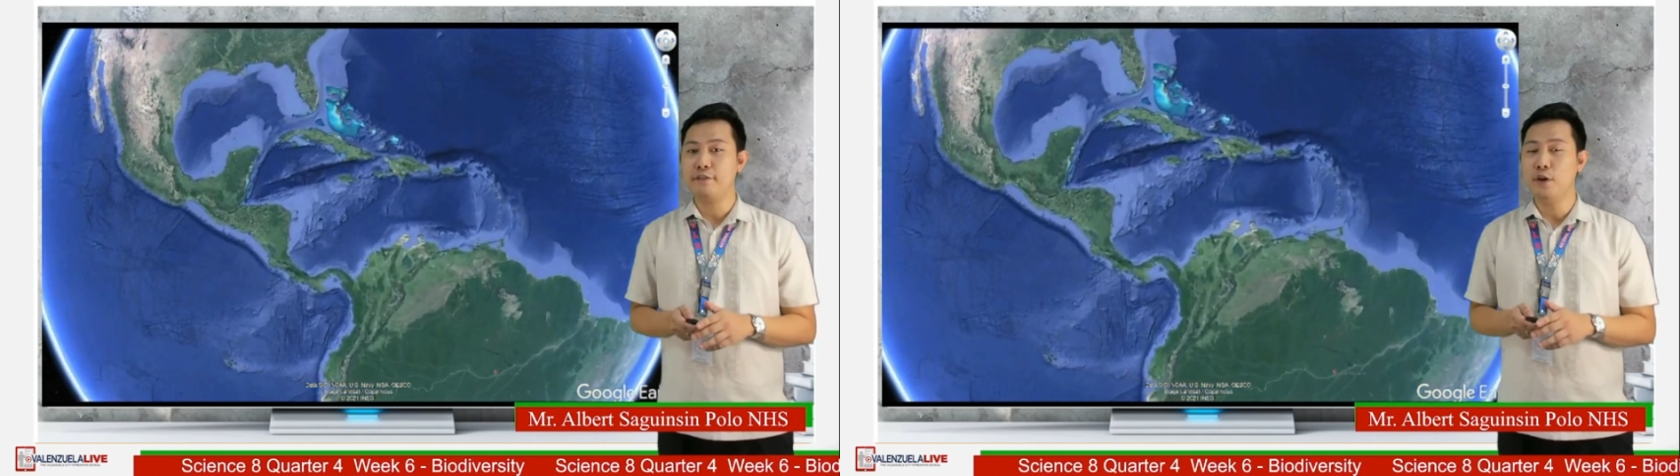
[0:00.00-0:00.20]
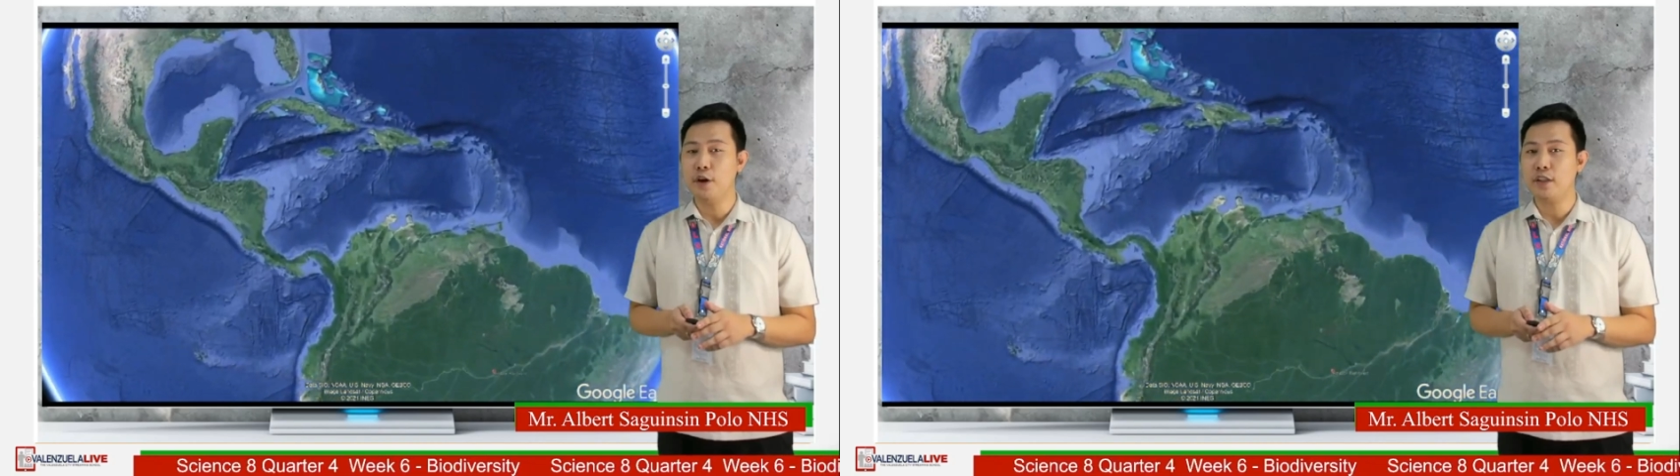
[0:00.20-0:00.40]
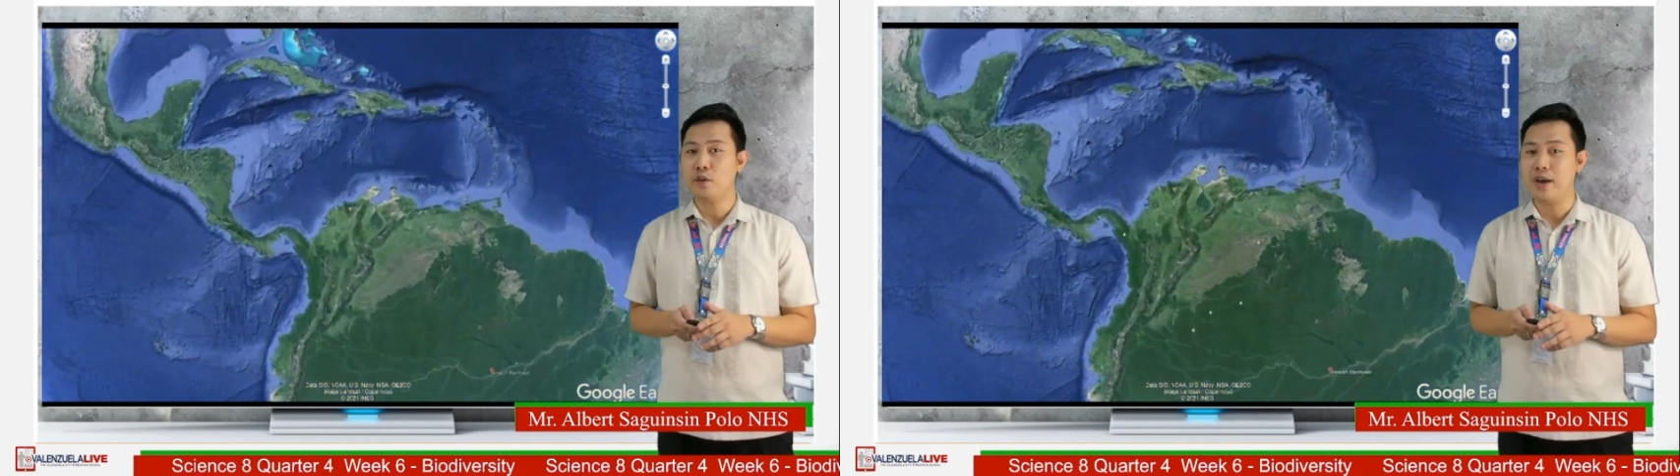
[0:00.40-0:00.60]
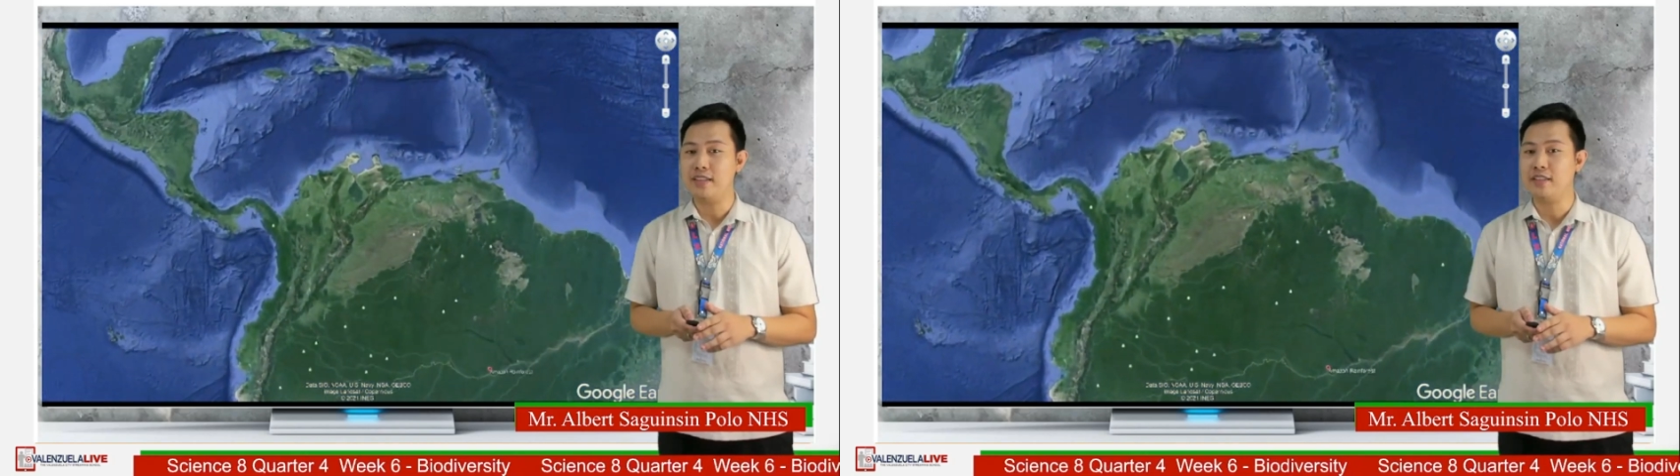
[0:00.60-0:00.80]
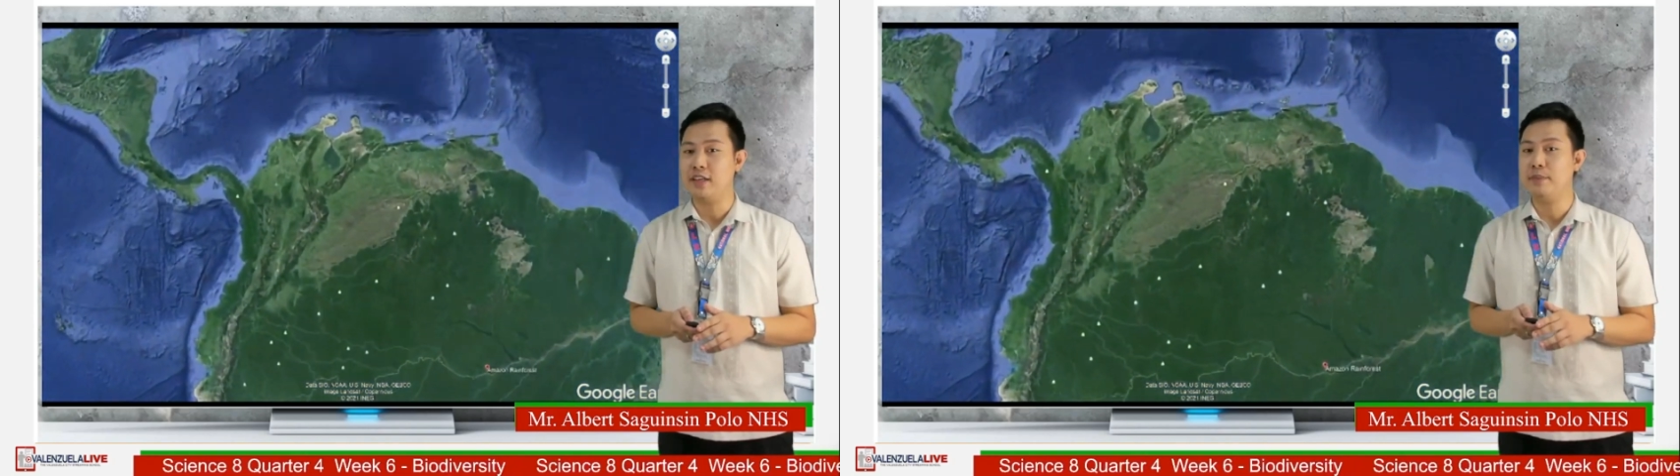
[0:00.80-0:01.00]

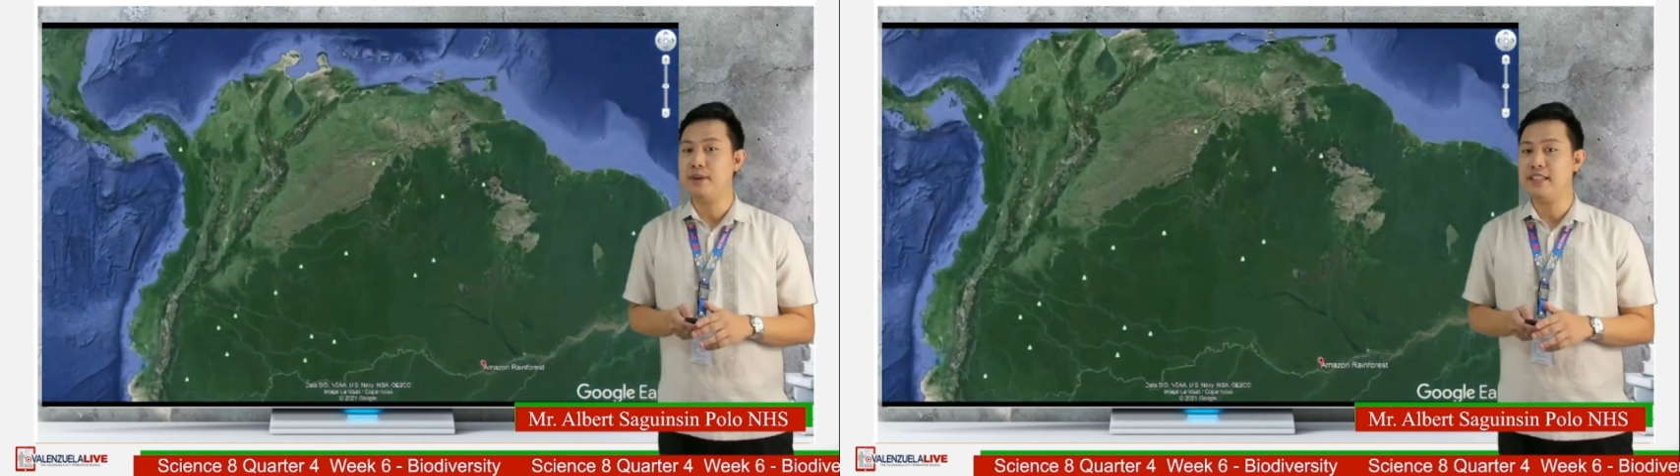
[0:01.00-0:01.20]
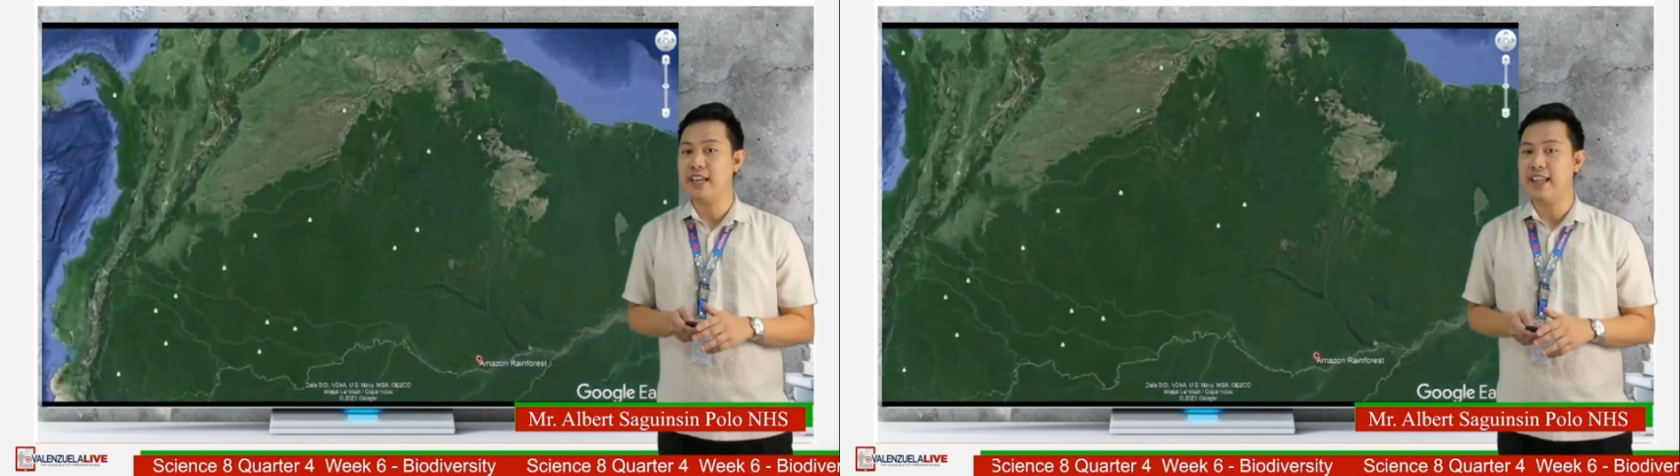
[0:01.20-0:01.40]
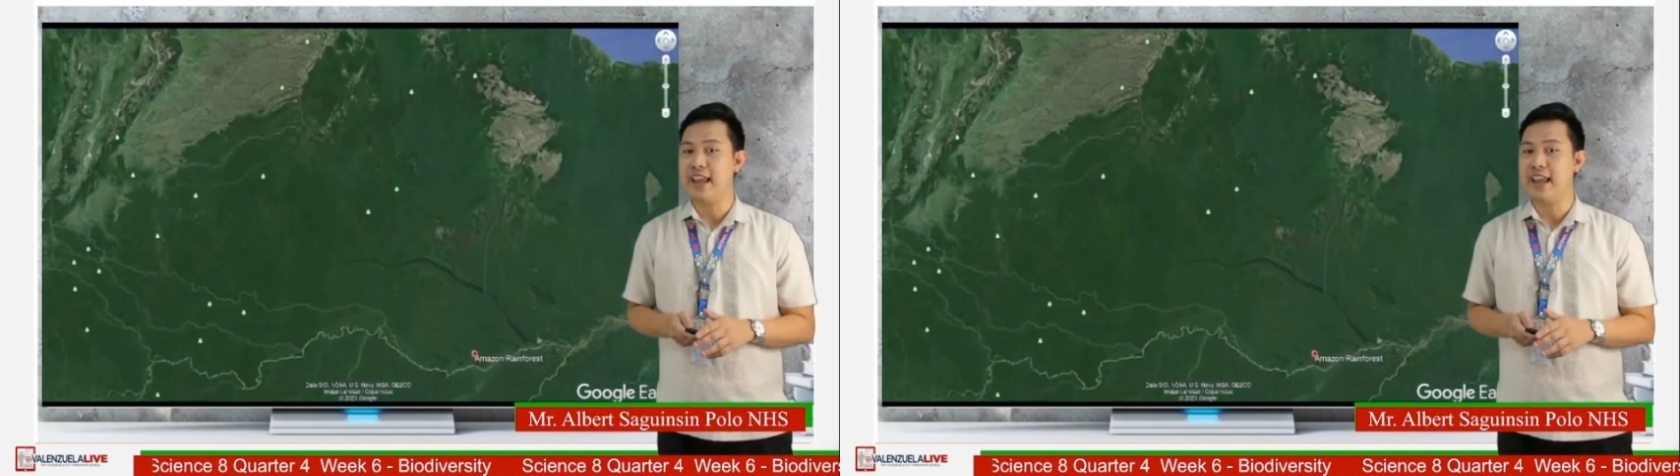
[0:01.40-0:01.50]
northwestern Brazil